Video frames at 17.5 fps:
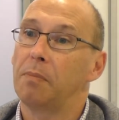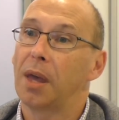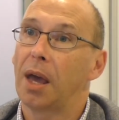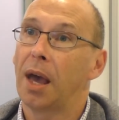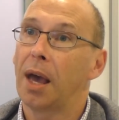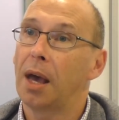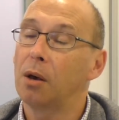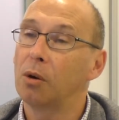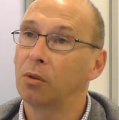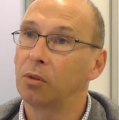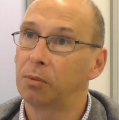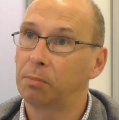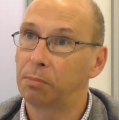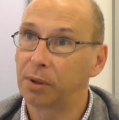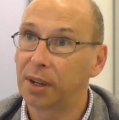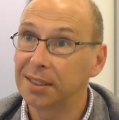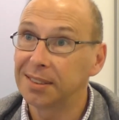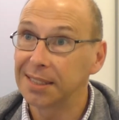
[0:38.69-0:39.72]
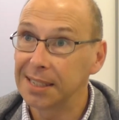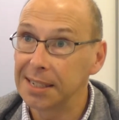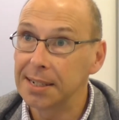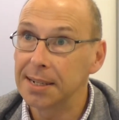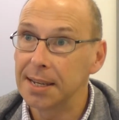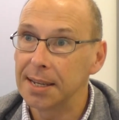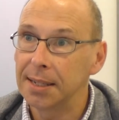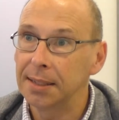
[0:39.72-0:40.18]
health
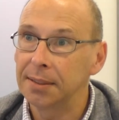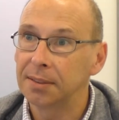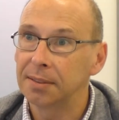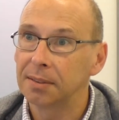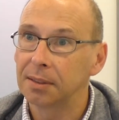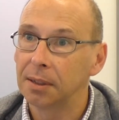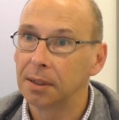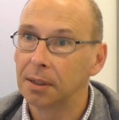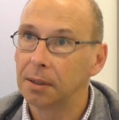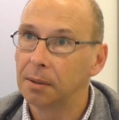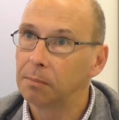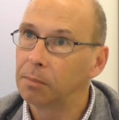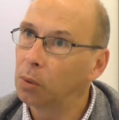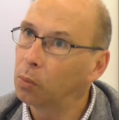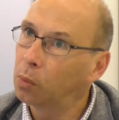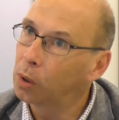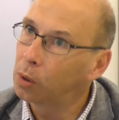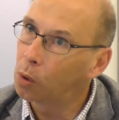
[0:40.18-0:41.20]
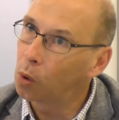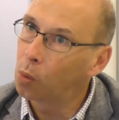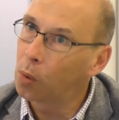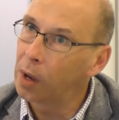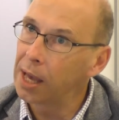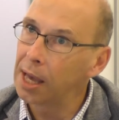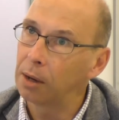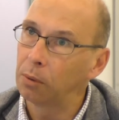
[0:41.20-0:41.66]
pressing needs, but we're
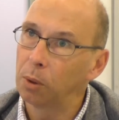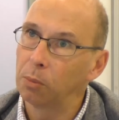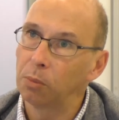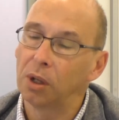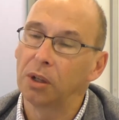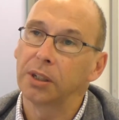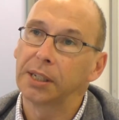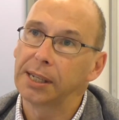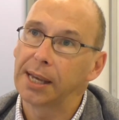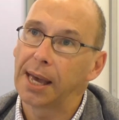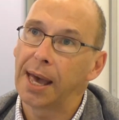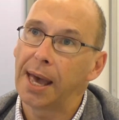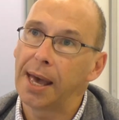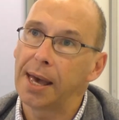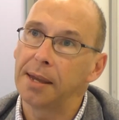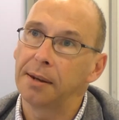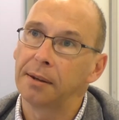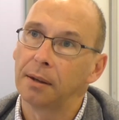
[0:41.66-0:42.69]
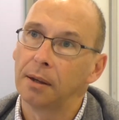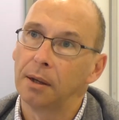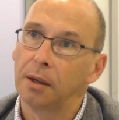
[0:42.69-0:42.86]
aware and we're looking ahead,